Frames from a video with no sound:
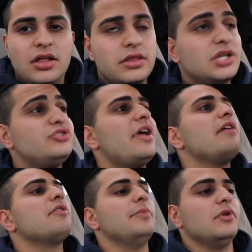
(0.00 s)
They're
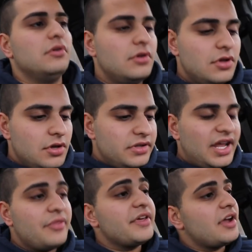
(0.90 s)
terrible.
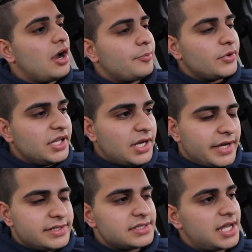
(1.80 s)
Now, they are pretty
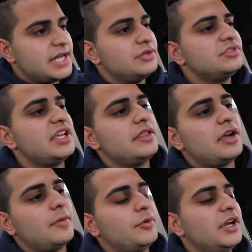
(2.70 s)
nice. I do say they
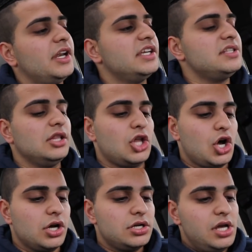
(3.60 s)
are pretty nice and
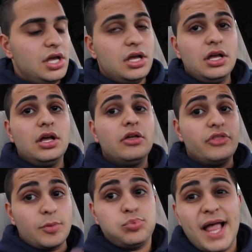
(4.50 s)
long.
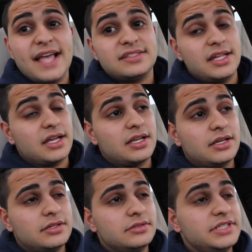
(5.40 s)
They're plastic.
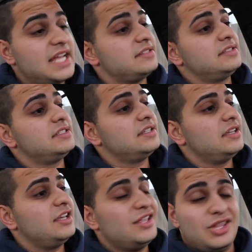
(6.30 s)
Yes,
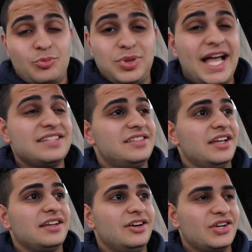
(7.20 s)
they're
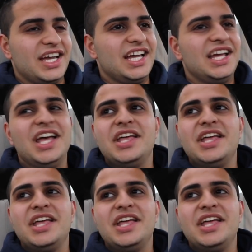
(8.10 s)
plastic, okay?